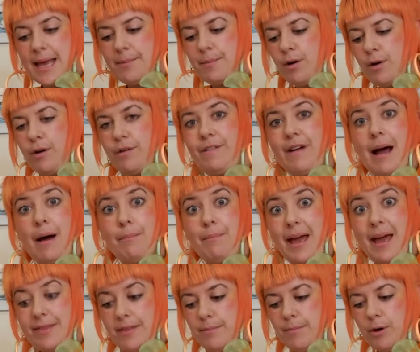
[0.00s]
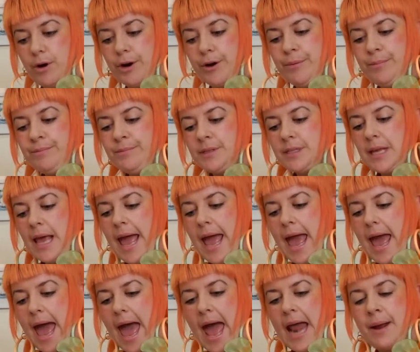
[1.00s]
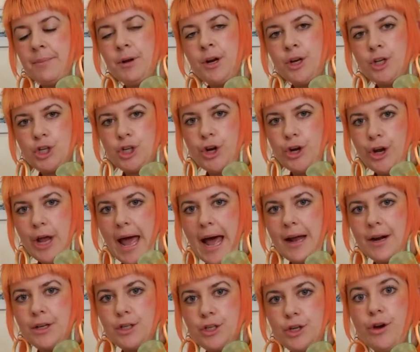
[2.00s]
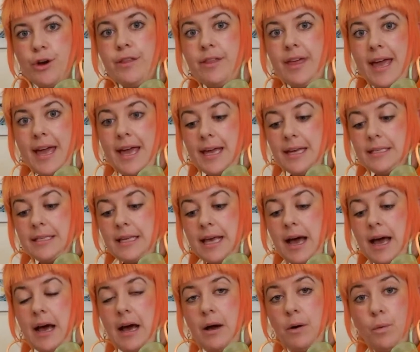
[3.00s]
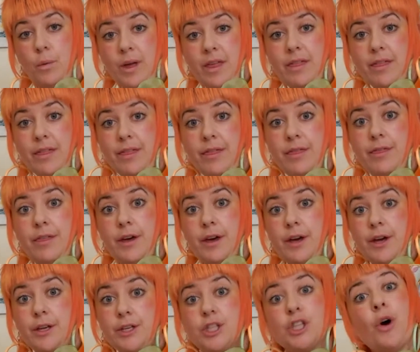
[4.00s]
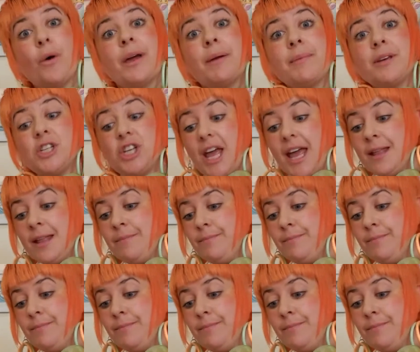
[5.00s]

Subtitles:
of our bather bottoms, and I'm going to show you how to sew these with the sewing machine.